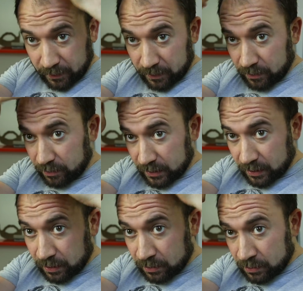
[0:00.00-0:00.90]
is also
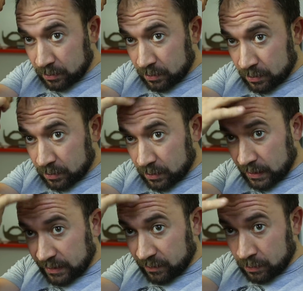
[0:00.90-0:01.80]
still
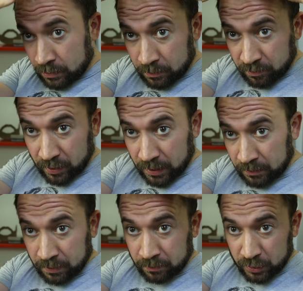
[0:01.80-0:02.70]
kind of a
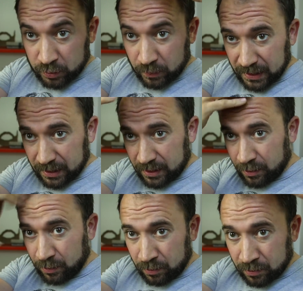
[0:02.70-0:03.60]
problem. Which way do you
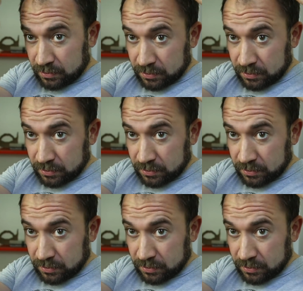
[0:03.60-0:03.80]
go?